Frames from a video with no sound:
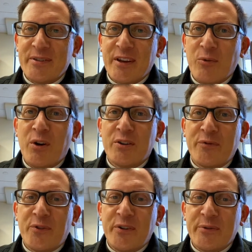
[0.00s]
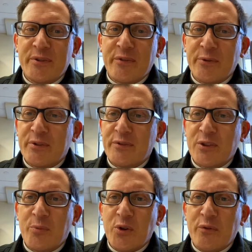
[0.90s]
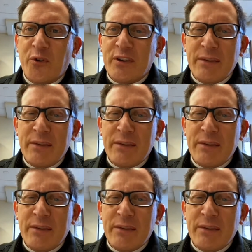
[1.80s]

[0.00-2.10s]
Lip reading: wonderful, and it was so beautiful.